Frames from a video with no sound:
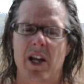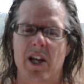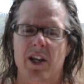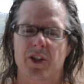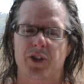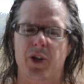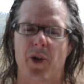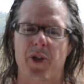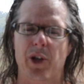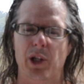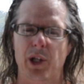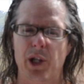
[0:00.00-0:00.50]

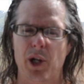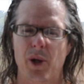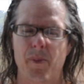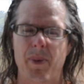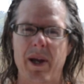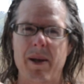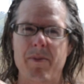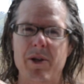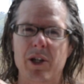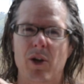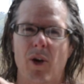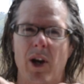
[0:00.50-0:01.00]
So the little
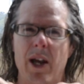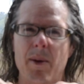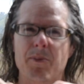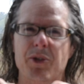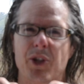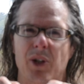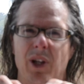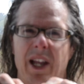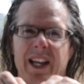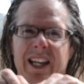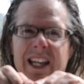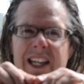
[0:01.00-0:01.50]
baby grapes
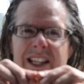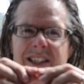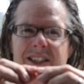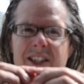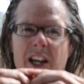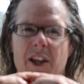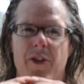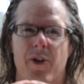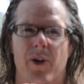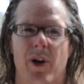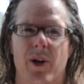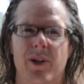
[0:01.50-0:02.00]
are like
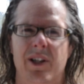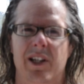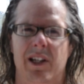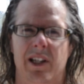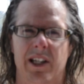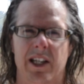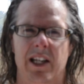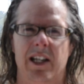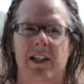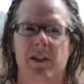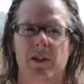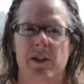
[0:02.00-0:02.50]
inside their own
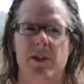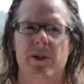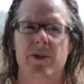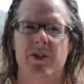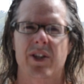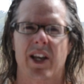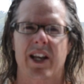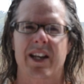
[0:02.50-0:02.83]
little igloos,